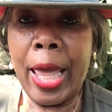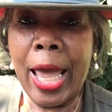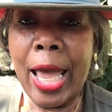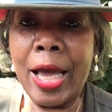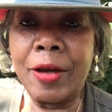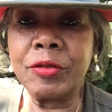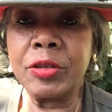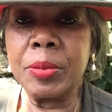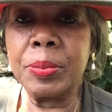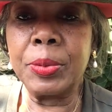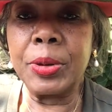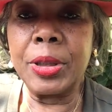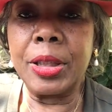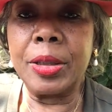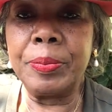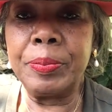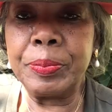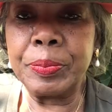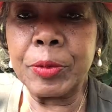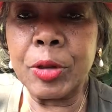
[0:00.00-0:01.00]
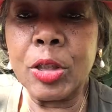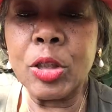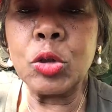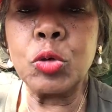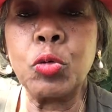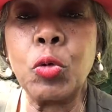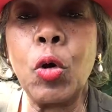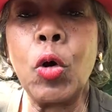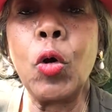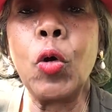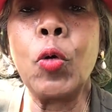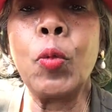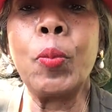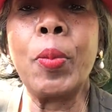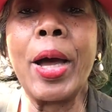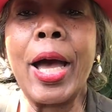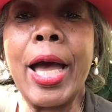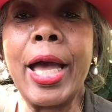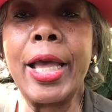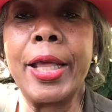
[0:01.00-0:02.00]
have to be
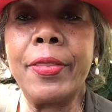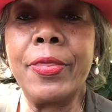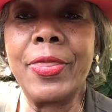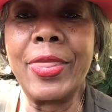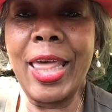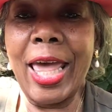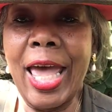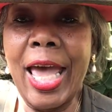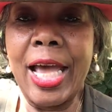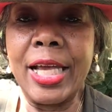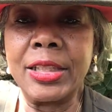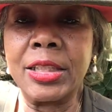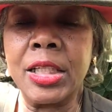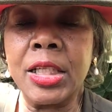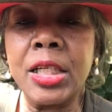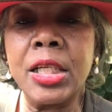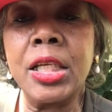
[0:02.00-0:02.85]
controlled by that.